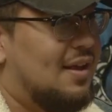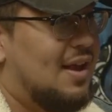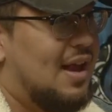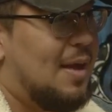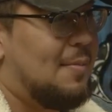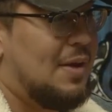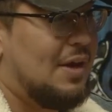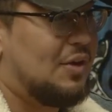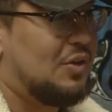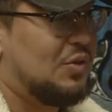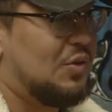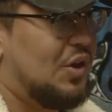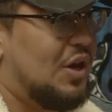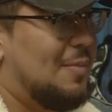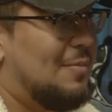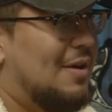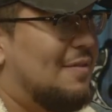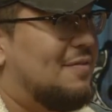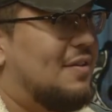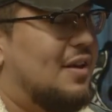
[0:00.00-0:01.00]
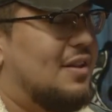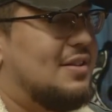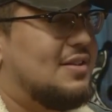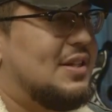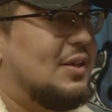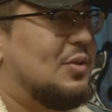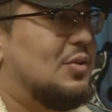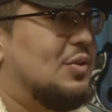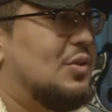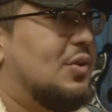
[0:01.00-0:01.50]
I'm Ecuadorian. My father's
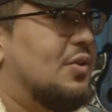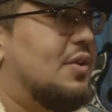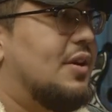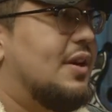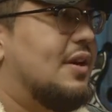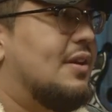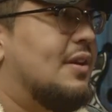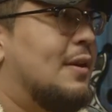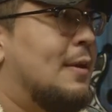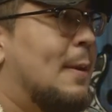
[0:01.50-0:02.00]
Ecuadorian,